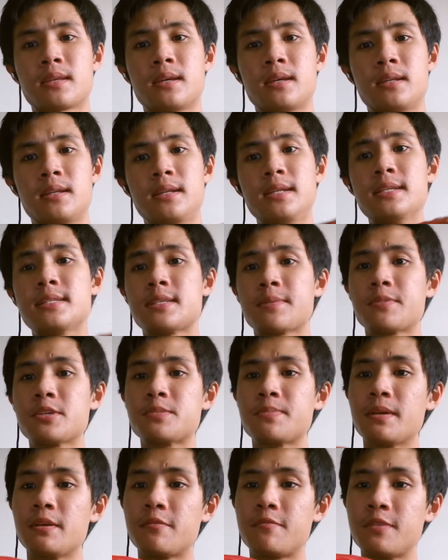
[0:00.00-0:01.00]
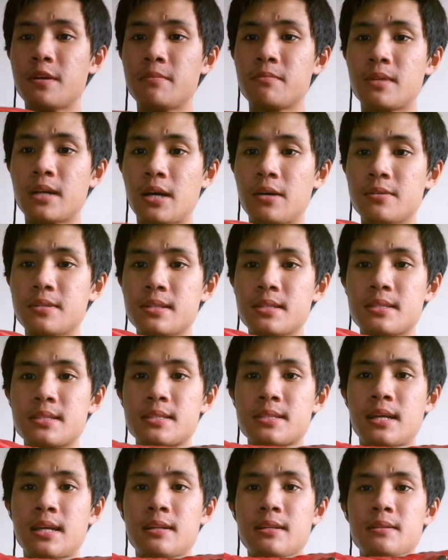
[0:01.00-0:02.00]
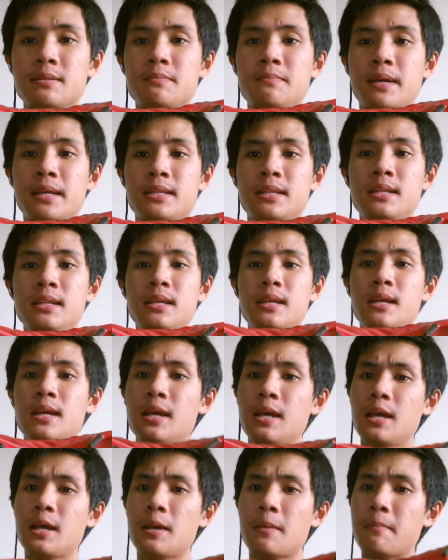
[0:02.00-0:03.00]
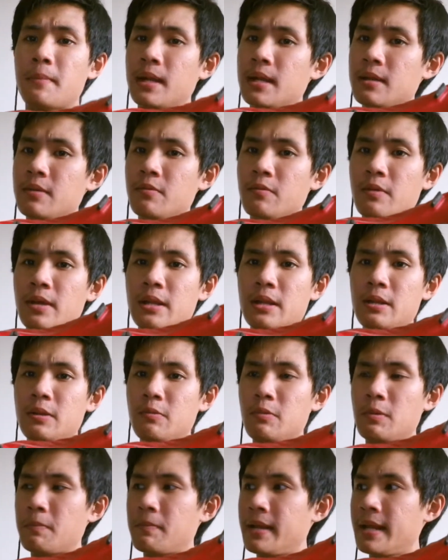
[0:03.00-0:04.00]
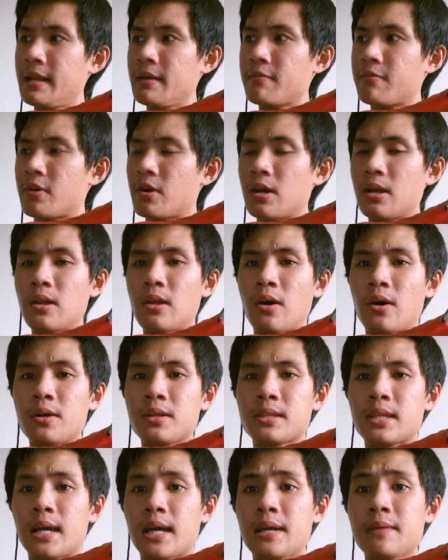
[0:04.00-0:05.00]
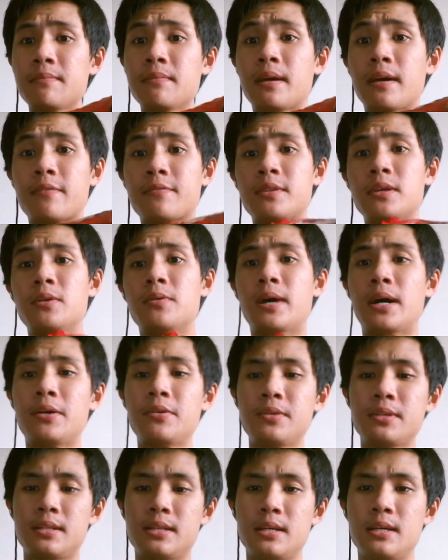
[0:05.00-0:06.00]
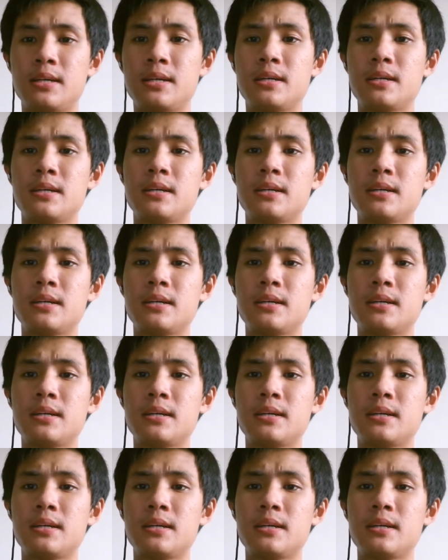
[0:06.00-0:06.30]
this is supposed to be a firm ground stud pattern, but when we played for a long time, after a while the